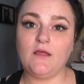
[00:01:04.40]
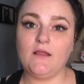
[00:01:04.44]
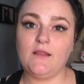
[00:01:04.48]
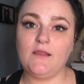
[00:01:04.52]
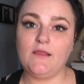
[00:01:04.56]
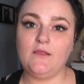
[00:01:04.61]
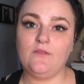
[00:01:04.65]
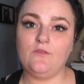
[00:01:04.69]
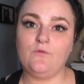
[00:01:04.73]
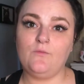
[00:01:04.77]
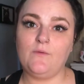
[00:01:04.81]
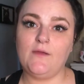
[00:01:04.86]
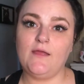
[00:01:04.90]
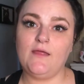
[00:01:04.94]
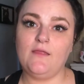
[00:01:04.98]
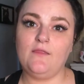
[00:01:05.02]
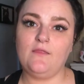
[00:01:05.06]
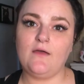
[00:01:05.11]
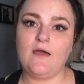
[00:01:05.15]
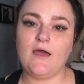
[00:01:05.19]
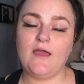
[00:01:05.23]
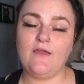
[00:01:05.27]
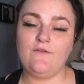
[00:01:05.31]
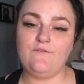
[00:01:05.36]
I like the way
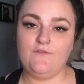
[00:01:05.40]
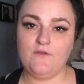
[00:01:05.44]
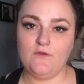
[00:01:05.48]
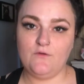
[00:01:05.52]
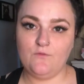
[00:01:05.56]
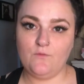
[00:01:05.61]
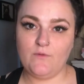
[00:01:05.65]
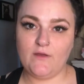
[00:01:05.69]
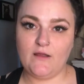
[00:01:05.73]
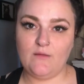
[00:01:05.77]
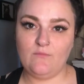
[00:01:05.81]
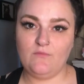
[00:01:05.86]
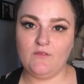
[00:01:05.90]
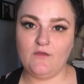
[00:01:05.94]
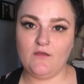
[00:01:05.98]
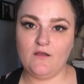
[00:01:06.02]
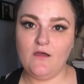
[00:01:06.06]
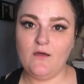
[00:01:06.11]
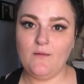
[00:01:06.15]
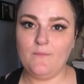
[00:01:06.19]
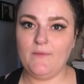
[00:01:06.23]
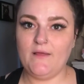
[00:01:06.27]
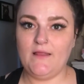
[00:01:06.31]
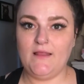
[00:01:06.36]
that I feel when I'm done
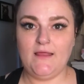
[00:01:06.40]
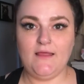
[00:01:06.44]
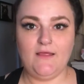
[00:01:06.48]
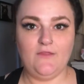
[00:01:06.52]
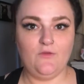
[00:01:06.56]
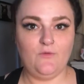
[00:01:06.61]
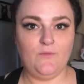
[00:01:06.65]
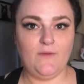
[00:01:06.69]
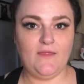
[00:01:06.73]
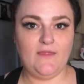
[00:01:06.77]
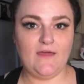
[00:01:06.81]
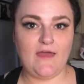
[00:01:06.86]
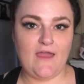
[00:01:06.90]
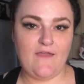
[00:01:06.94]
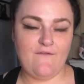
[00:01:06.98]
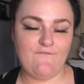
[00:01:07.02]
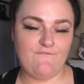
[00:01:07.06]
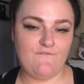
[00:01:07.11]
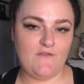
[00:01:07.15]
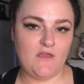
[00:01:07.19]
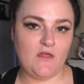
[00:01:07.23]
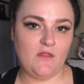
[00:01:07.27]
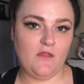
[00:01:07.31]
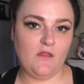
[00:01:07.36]
up, I like the way that I
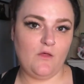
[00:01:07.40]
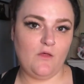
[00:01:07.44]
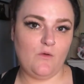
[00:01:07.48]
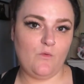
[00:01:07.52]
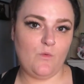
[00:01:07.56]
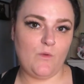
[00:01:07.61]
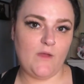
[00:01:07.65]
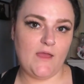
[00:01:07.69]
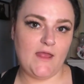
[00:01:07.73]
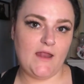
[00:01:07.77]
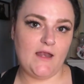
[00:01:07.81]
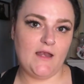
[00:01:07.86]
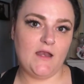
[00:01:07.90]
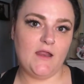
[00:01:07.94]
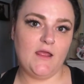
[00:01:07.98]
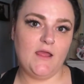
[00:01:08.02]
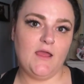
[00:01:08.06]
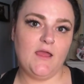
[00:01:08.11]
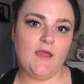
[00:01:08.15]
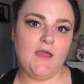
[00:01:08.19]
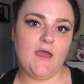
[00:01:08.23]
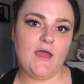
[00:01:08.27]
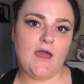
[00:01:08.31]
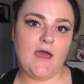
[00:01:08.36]
feel when
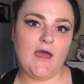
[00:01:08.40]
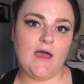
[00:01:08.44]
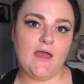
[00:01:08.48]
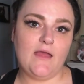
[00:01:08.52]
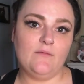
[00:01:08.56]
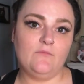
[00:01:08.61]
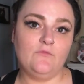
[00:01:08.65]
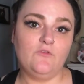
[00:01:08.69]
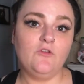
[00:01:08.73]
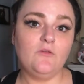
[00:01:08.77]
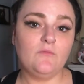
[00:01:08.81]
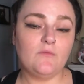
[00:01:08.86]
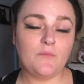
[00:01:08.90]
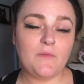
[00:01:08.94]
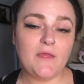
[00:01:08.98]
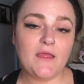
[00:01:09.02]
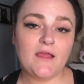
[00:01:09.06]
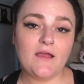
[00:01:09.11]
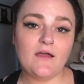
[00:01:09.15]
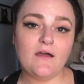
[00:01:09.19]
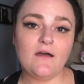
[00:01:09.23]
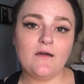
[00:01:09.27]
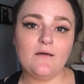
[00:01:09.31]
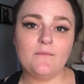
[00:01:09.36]
I am doing my
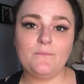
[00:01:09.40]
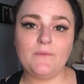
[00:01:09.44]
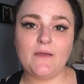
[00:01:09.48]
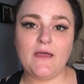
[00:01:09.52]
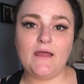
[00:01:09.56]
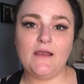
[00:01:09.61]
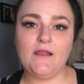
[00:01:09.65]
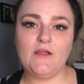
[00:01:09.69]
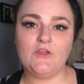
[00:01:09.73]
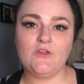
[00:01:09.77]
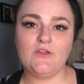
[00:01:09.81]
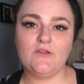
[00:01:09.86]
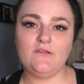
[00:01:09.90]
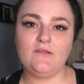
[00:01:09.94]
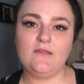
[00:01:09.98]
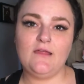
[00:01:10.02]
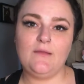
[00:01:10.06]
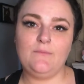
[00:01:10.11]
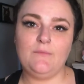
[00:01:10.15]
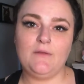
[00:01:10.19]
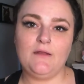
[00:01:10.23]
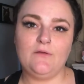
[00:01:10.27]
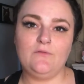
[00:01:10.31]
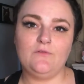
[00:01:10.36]
makeup, and I just
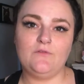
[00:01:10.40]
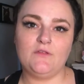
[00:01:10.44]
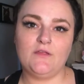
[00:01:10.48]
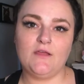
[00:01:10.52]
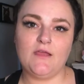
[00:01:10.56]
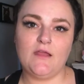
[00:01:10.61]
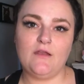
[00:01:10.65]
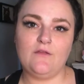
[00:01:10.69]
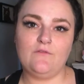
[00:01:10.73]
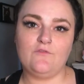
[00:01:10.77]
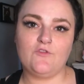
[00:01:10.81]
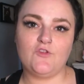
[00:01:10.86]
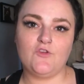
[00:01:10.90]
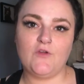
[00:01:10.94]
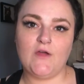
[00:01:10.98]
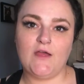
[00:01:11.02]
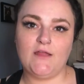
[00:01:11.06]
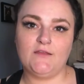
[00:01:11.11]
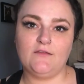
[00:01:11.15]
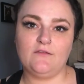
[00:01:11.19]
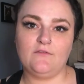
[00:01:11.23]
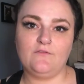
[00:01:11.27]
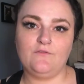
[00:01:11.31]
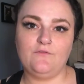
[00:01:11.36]
like being able to kind of
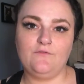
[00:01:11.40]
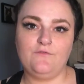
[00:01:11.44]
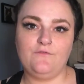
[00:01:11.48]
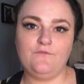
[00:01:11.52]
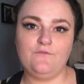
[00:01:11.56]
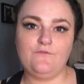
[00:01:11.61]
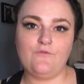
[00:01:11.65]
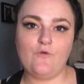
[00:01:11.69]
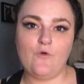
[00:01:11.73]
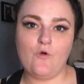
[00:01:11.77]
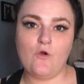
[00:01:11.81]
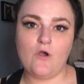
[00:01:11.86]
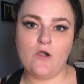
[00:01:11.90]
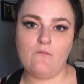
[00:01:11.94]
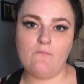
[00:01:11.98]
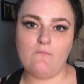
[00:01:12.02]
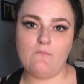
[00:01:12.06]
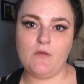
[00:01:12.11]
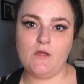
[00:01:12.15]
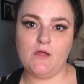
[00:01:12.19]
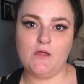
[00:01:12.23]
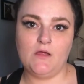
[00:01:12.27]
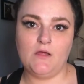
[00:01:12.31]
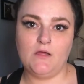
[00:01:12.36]

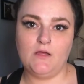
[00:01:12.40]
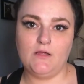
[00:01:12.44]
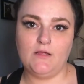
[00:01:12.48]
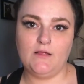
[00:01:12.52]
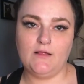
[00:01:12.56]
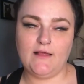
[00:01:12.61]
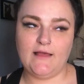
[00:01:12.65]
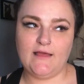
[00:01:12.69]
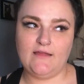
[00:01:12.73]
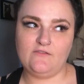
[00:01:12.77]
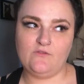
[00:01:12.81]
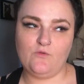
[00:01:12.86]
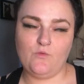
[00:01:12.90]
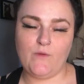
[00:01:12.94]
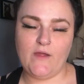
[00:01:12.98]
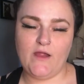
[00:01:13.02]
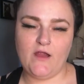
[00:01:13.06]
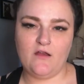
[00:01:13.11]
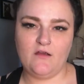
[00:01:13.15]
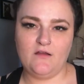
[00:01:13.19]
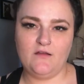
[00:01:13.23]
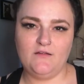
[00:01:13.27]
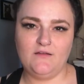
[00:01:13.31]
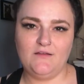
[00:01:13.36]
transform, as it
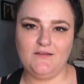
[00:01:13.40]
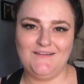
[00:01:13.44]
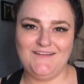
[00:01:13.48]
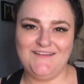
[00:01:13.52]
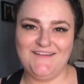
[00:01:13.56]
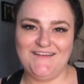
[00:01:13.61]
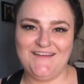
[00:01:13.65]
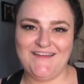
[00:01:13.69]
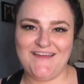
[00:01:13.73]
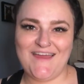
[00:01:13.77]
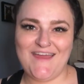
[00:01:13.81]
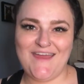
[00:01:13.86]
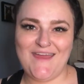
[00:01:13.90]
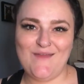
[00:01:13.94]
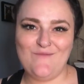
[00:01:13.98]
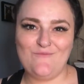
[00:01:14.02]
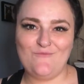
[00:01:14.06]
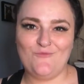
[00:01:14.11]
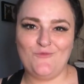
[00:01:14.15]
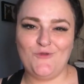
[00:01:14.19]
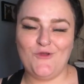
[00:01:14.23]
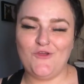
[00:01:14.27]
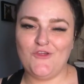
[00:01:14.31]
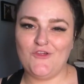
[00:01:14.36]
were.
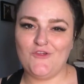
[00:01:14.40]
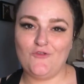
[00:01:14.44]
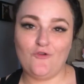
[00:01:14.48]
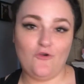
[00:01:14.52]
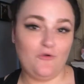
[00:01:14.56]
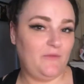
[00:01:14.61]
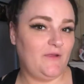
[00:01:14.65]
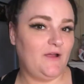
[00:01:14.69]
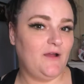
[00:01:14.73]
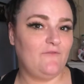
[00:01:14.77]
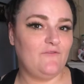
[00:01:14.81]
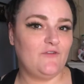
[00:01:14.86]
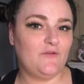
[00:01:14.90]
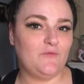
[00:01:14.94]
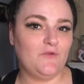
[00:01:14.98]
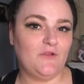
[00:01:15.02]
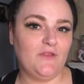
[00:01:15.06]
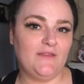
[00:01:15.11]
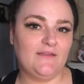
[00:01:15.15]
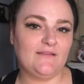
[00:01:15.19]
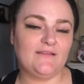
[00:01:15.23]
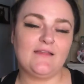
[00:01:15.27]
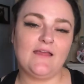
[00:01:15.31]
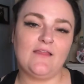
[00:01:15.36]
Um, we should all be comfortable
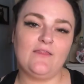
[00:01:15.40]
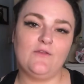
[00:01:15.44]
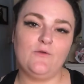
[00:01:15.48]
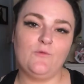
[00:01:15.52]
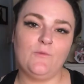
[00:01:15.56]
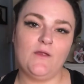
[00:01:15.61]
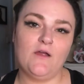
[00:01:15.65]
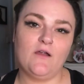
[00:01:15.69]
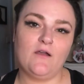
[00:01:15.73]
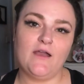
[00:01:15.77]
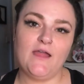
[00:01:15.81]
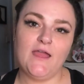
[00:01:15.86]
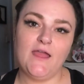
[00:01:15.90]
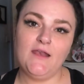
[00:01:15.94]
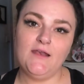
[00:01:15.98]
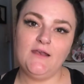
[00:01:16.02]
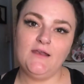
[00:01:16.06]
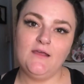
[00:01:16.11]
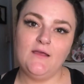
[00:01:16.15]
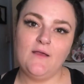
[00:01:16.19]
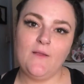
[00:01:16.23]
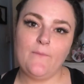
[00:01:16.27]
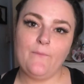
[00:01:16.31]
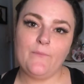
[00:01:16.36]
in the skin that we are
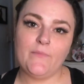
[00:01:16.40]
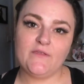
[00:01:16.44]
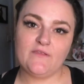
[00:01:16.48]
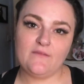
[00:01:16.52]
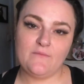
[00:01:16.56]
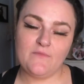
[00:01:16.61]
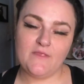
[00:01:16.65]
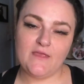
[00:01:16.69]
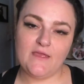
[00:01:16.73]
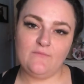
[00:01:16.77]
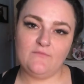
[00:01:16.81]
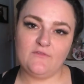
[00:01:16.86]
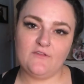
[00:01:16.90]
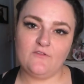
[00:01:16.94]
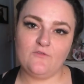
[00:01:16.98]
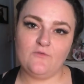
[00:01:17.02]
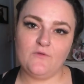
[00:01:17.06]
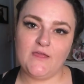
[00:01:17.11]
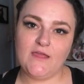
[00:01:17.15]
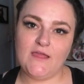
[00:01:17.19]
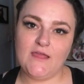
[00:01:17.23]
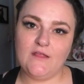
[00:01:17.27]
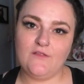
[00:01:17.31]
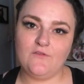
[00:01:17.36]
in, but sometimes it's
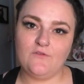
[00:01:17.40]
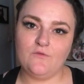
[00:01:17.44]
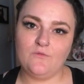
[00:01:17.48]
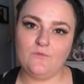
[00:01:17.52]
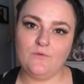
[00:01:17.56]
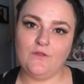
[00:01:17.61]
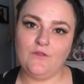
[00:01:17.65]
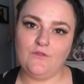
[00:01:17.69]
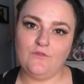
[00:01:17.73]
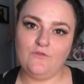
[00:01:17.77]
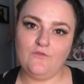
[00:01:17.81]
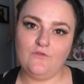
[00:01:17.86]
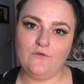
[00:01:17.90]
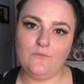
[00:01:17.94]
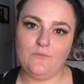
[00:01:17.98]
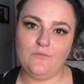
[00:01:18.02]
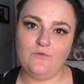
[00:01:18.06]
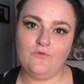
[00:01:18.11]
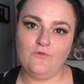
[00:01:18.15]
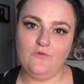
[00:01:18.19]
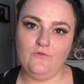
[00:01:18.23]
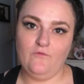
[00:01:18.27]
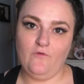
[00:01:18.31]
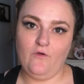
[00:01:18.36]
okay to want to
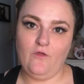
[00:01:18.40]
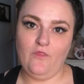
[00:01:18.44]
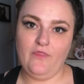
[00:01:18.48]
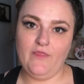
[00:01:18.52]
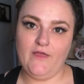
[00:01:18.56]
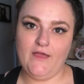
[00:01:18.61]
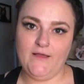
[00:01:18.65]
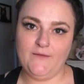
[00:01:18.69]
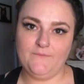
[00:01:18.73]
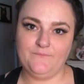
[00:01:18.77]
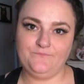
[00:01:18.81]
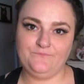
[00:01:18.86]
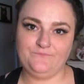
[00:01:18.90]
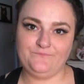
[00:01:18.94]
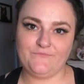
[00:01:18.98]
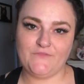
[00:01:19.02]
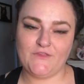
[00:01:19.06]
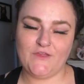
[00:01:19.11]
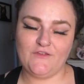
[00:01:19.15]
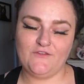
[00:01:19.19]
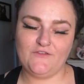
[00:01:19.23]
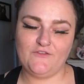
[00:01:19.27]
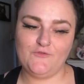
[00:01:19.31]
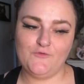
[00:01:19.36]
improve on that.
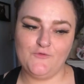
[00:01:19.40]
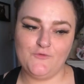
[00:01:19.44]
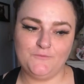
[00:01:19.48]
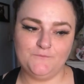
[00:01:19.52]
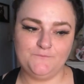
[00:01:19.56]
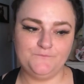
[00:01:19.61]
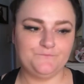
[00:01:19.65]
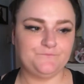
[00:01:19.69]
So